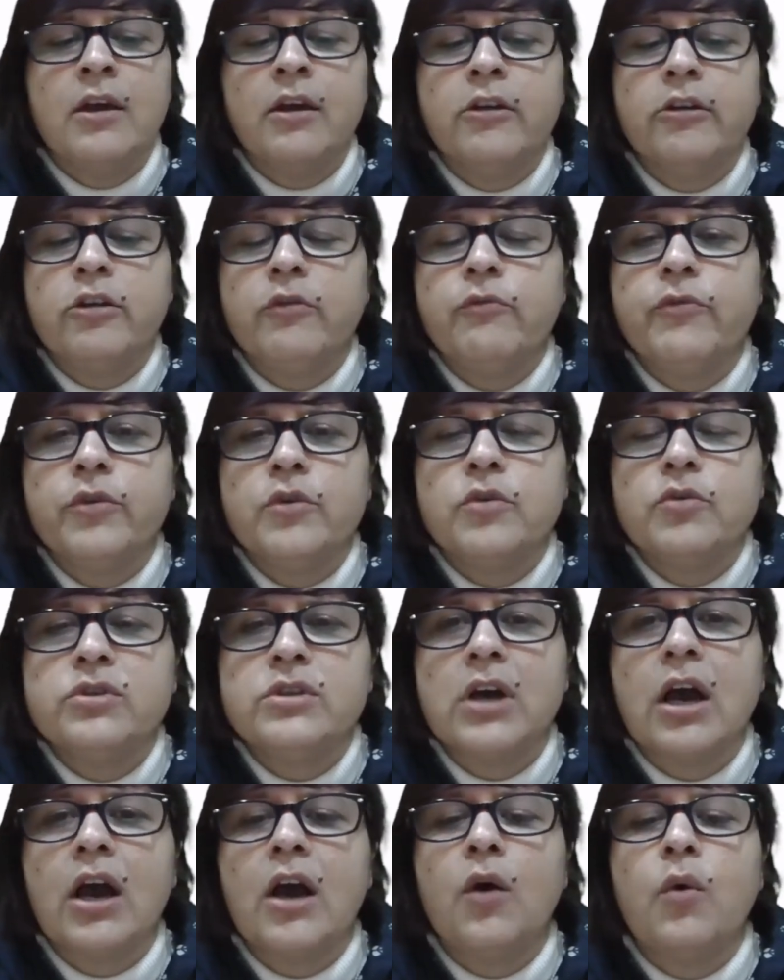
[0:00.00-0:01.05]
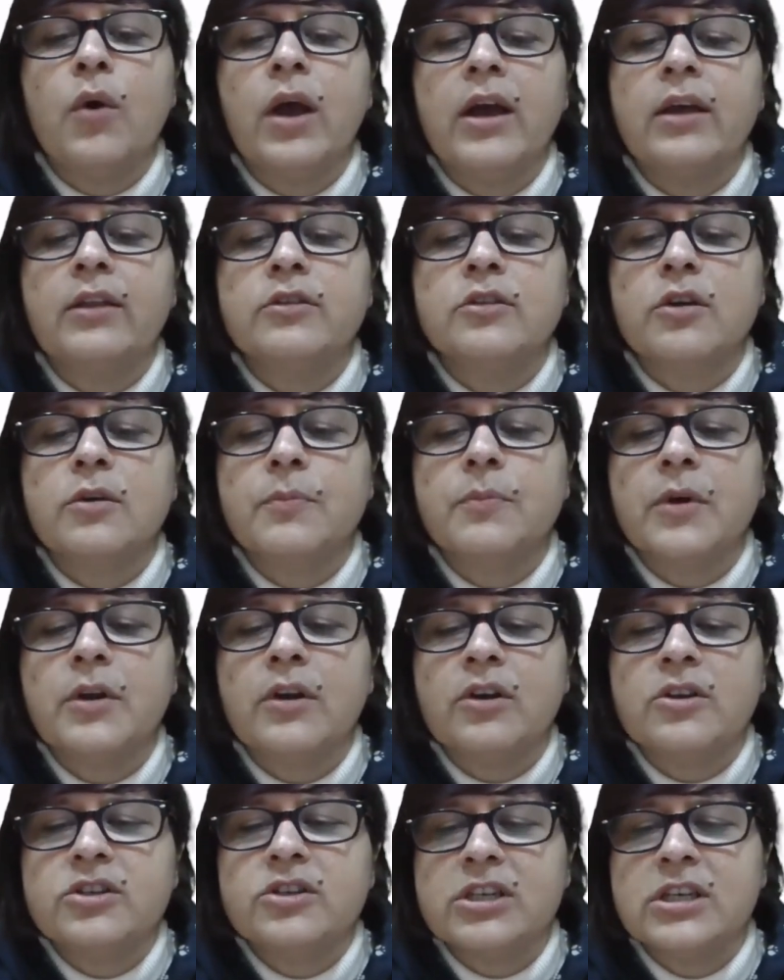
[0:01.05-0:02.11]
reviewed how
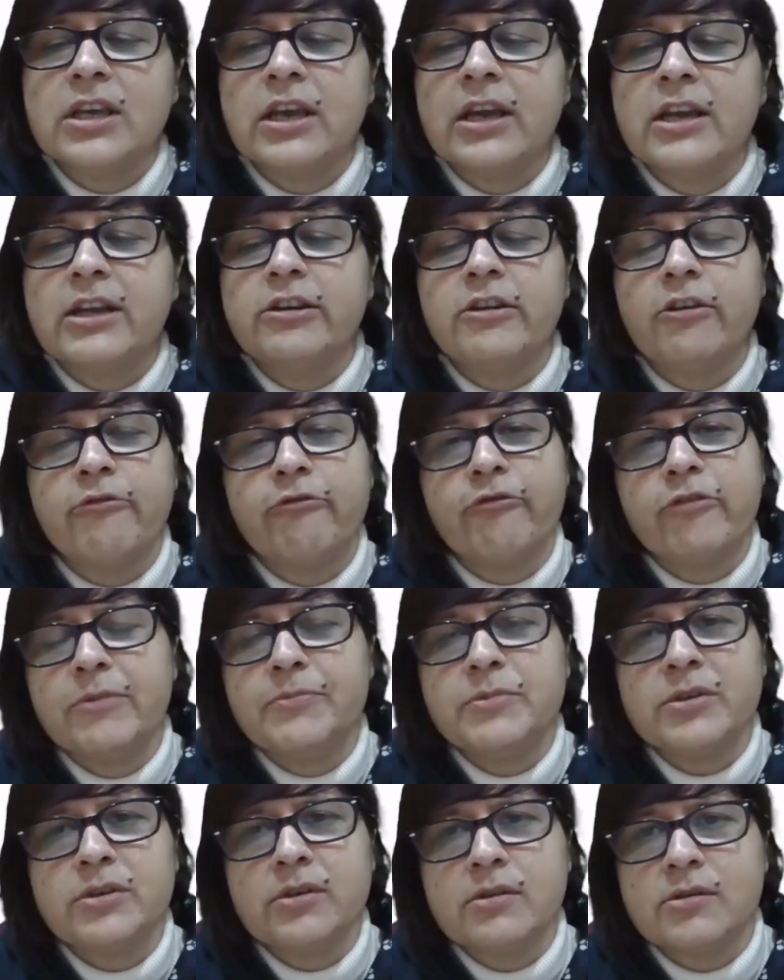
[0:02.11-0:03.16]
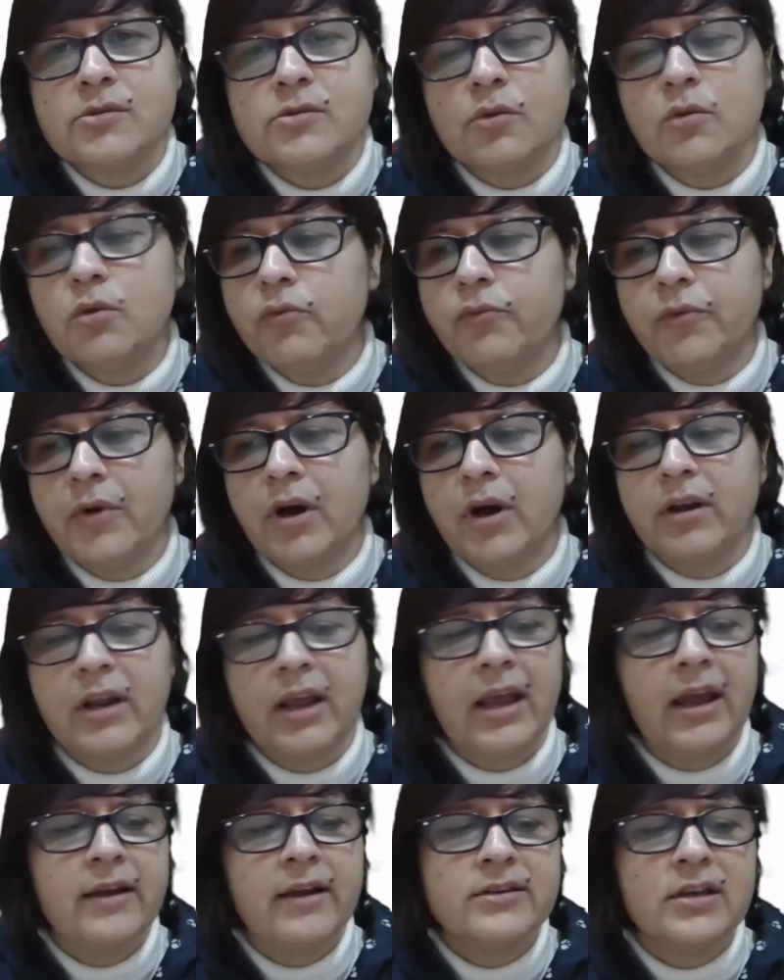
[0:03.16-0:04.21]
anthropology had developed so
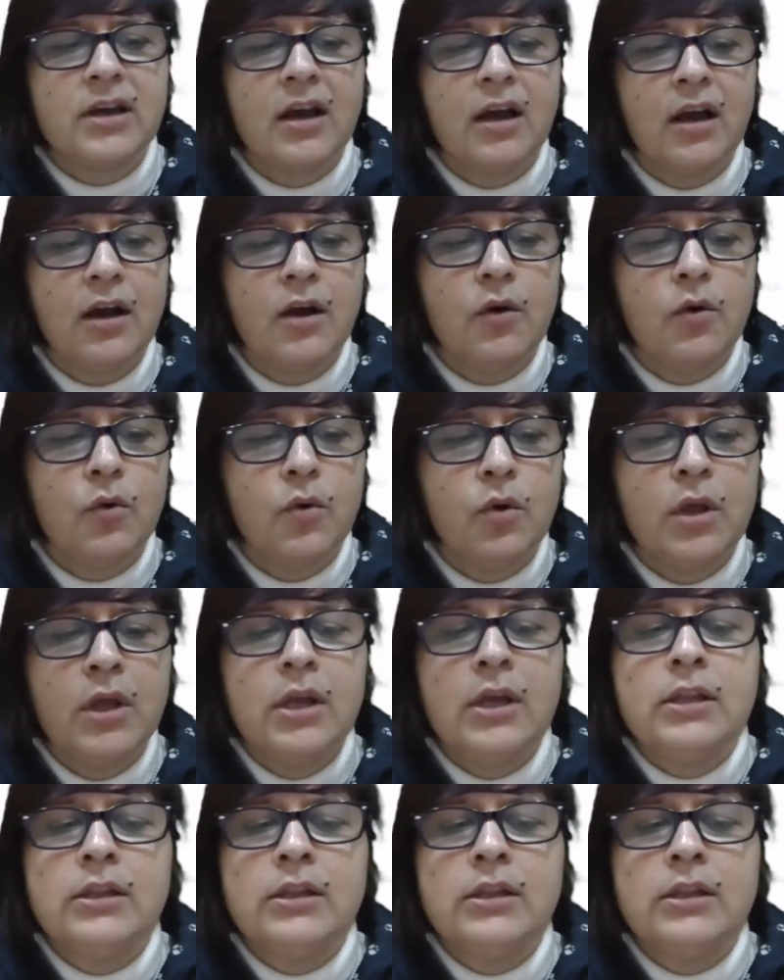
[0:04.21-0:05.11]
far and how